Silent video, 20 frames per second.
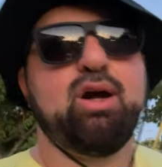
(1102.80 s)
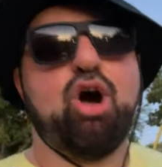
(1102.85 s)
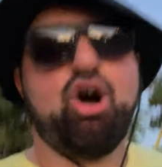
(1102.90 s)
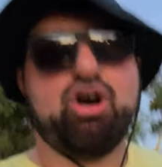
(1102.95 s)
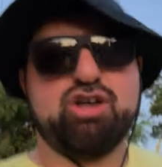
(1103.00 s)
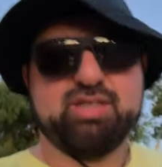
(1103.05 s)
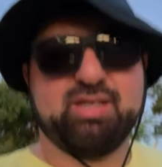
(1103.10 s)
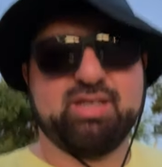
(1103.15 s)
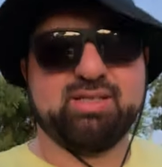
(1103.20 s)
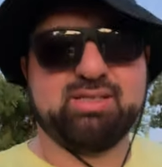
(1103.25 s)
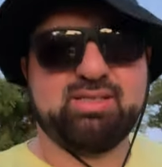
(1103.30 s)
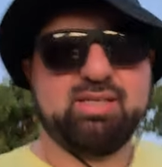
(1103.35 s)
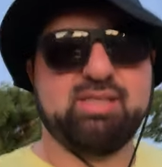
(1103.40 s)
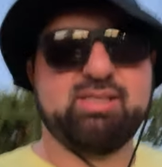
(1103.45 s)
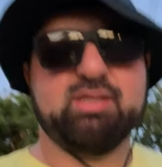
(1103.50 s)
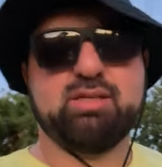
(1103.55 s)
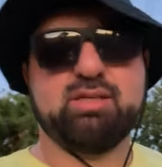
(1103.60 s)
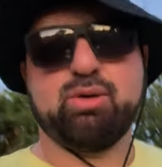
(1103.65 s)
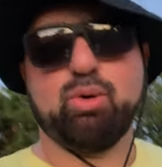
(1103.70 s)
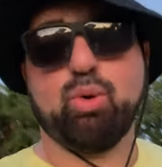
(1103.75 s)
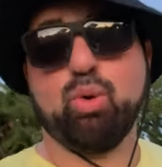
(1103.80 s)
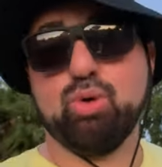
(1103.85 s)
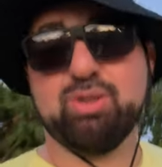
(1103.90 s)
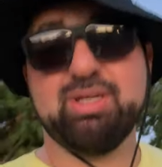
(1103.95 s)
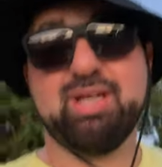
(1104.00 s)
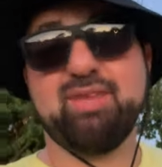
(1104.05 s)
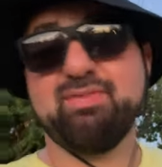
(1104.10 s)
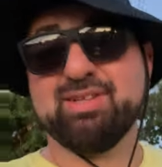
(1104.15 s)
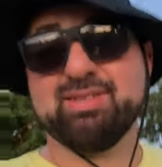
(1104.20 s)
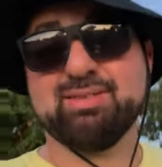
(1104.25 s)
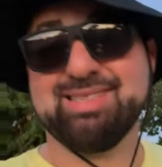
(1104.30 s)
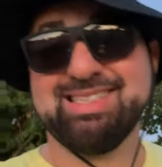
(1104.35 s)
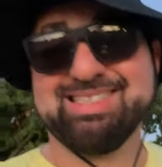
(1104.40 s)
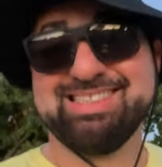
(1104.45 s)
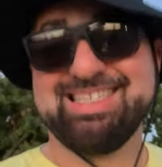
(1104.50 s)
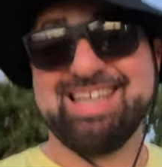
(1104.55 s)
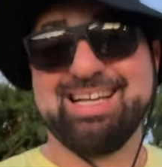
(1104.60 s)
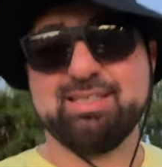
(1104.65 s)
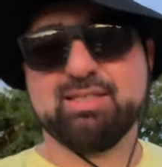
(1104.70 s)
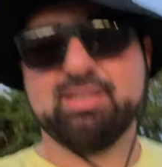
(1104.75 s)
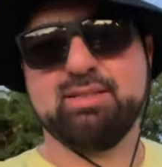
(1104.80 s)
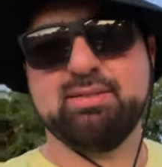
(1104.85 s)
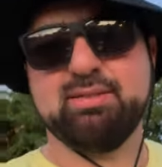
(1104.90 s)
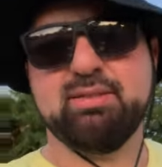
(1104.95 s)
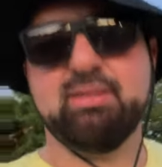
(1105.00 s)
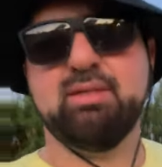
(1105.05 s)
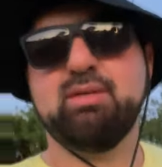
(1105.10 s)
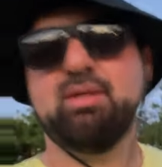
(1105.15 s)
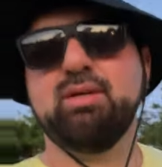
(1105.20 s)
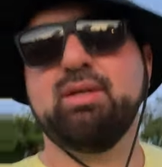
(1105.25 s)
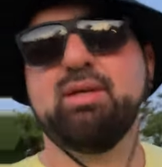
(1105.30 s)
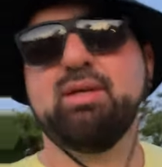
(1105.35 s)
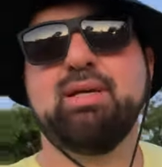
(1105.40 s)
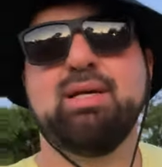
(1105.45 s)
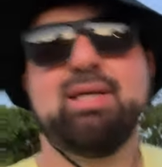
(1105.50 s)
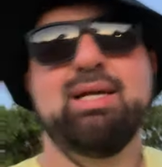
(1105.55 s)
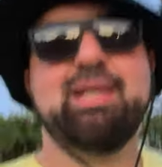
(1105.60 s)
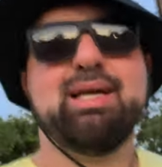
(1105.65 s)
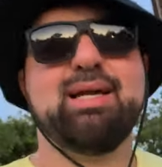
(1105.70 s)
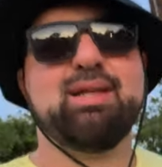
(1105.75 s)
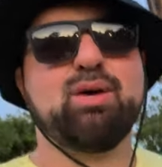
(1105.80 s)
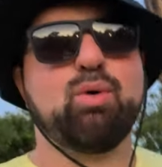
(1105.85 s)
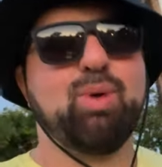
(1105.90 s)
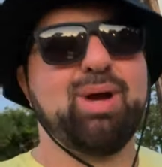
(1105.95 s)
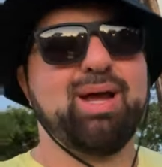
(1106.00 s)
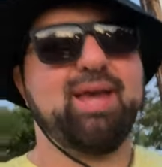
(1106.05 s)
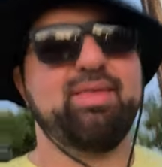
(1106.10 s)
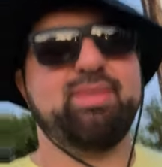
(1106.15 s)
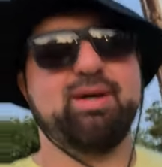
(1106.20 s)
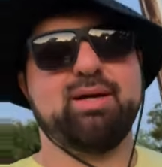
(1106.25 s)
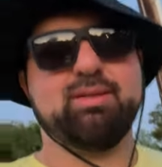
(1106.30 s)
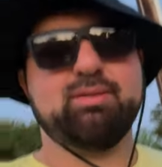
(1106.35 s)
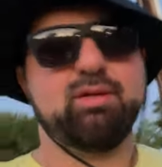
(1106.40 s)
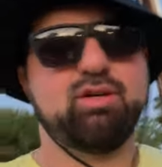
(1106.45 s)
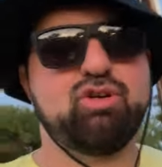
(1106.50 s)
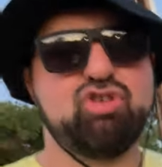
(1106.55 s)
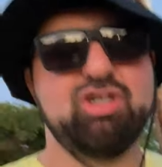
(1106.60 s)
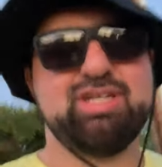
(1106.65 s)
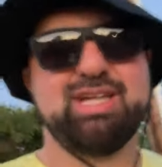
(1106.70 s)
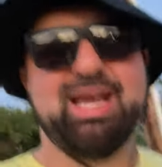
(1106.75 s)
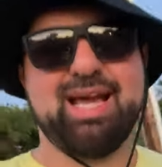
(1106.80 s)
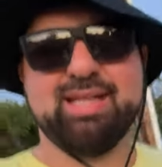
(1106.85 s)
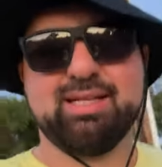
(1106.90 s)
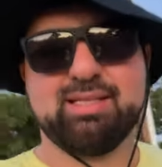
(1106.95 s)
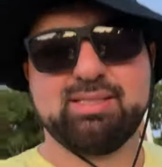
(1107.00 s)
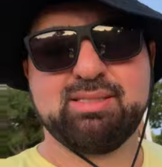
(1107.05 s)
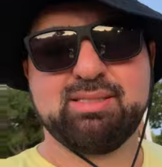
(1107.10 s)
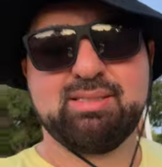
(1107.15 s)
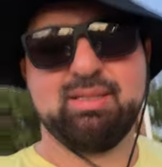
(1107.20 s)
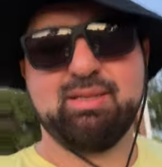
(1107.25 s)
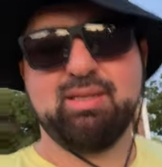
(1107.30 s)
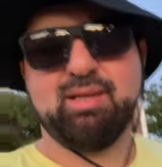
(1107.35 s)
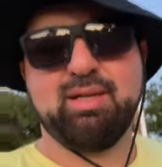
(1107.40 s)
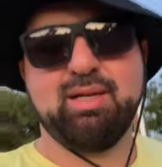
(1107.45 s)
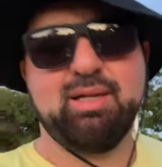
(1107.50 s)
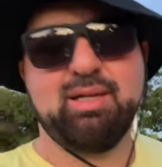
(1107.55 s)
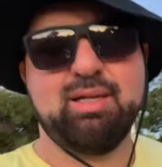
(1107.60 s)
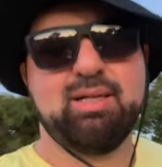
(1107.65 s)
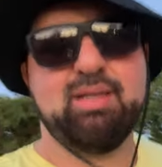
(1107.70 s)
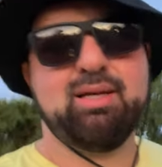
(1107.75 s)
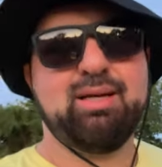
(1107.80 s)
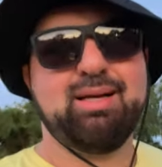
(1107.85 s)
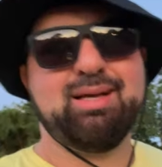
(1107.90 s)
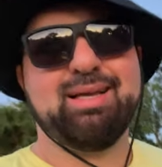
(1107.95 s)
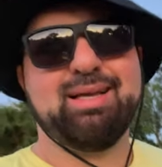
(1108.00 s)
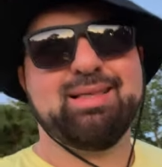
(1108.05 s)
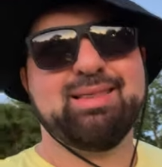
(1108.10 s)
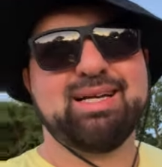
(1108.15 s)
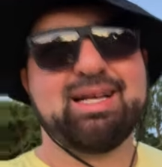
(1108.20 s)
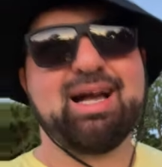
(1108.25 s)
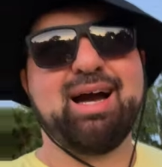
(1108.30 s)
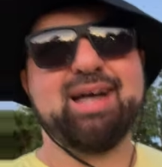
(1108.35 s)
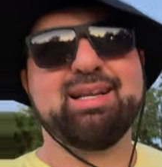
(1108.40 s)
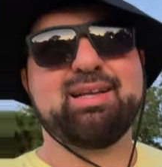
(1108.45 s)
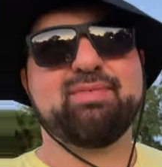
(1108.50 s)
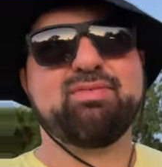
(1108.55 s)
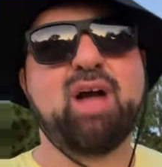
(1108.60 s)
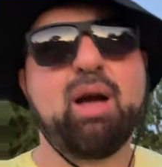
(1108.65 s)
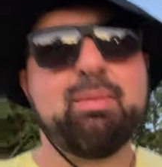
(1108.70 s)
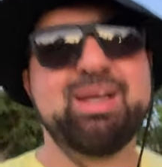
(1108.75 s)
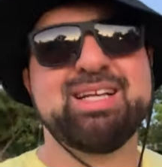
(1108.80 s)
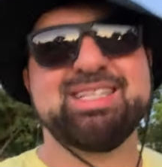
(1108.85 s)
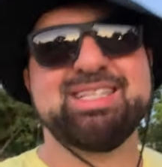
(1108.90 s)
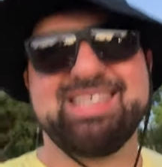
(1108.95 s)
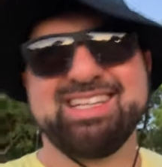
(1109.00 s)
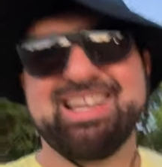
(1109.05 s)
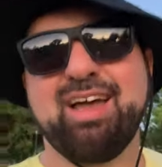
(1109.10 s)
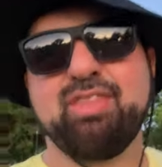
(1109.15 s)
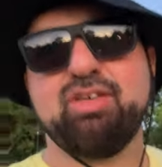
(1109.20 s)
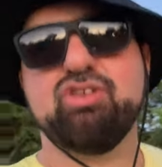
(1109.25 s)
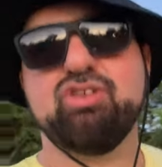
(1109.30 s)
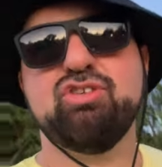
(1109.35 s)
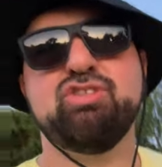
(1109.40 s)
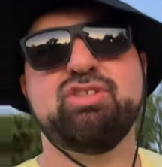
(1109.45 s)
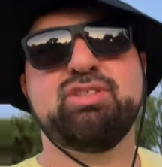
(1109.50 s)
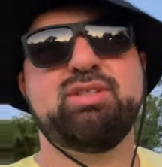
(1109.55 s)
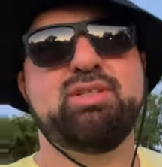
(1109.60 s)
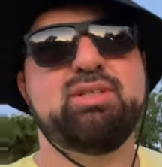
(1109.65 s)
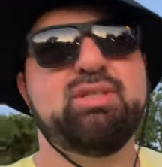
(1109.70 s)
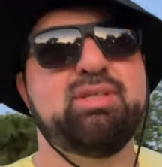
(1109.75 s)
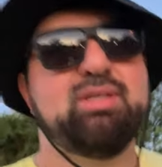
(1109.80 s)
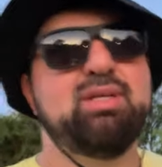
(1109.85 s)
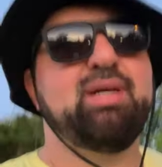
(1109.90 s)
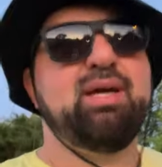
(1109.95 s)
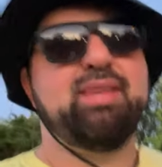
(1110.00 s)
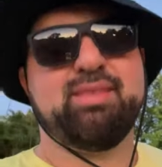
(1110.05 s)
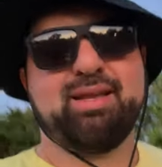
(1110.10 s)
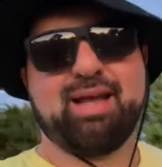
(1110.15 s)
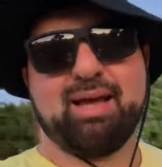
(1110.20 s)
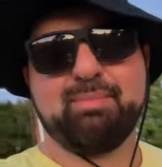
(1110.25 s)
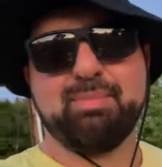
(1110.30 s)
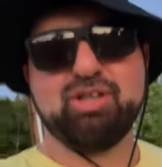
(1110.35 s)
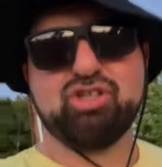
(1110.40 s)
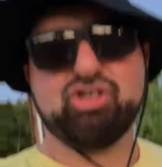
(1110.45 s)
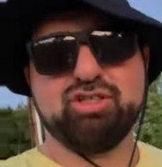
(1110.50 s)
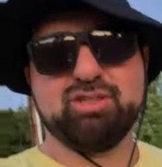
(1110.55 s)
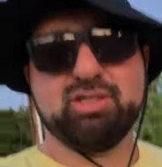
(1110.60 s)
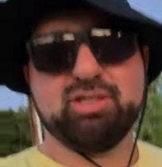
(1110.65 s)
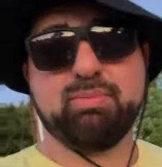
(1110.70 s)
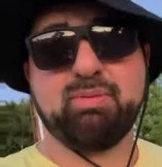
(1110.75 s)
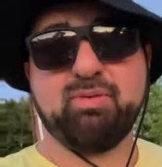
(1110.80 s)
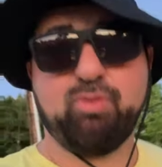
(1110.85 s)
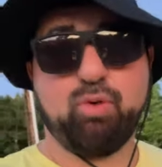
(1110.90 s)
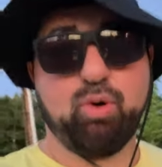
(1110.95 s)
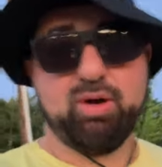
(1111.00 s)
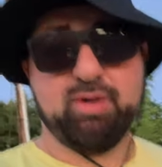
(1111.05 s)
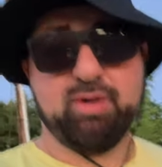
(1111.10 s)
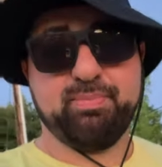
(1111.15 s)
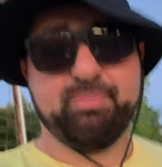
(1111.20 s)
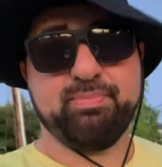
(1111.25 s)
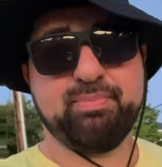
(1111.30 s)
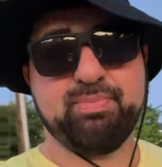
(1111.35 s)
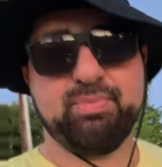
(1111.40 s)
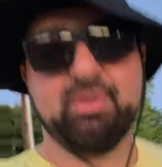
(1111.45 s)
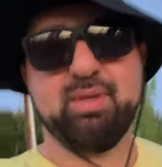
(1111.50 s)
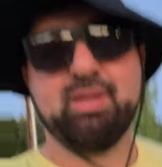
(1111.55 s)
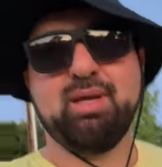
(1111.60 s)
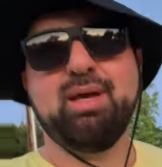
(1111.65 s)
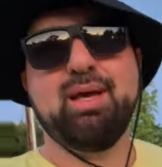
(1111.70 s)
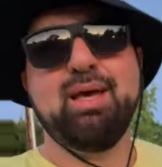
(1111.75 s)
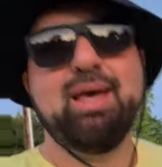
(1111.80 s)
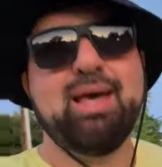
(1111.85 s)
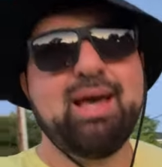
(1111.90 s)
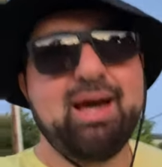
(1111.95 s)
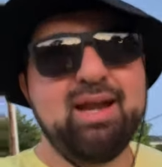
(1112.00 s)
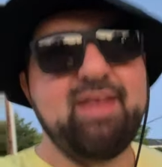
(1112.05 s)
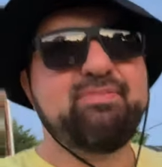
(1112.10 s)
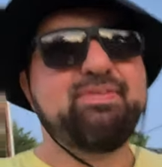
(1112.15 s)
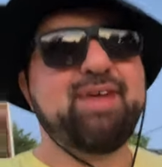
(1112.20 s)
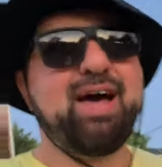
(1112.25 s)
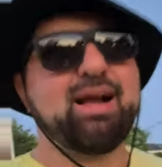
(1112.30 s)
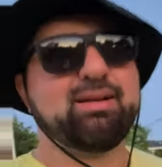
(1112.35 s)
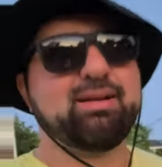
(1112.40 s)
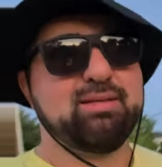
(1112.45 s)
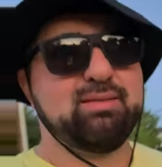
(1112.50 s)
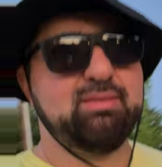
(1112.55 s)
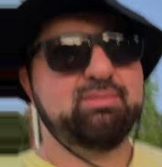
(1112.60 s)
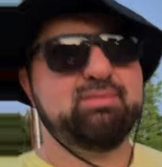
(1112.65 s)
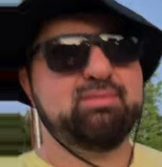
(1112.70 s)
artists or even dissent in a way that creates the kind of coming together that I mentioned before. And in fact,